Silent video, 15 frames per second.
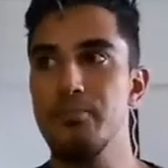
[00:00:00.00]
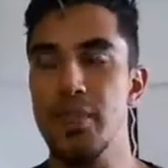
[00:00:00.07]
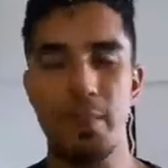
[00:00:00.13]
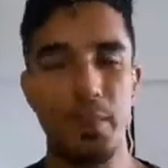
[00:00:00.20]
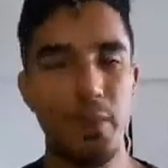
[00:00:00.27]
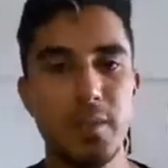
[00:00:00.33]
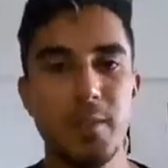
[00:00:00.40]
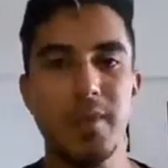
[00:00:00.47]
you
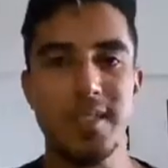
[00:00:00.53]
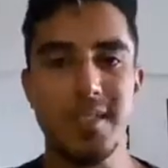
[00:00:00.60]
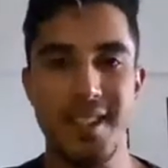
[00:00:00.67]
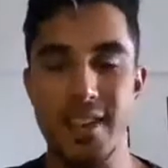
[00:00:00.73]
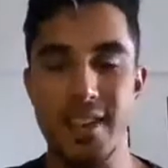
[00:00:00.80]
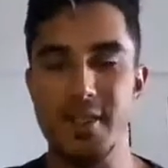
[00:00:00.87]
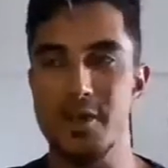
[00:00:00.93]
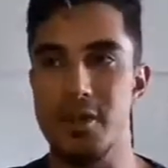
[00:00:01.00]
produce more
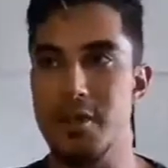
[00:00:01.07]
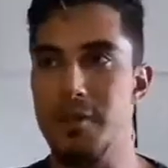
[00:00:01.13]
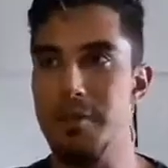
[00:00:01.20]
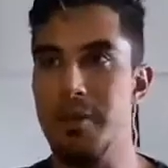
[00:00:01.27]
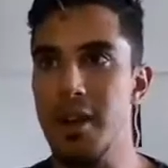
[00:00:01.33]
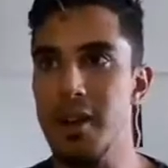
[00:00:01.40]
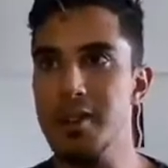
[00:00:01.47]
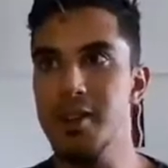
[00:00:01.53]
testosterone,
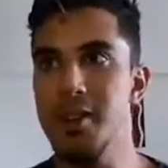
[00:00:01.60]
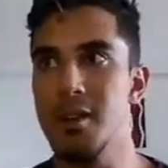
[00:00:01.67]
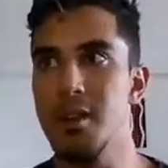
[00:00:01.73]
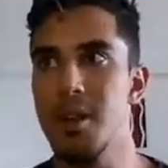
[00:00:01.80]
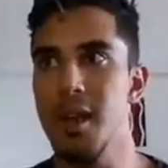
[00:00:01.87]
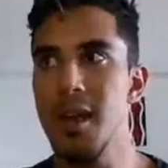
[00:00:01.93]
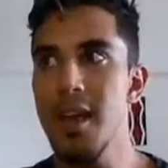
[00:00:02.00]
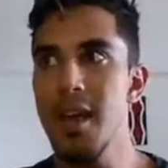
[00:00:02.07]
but also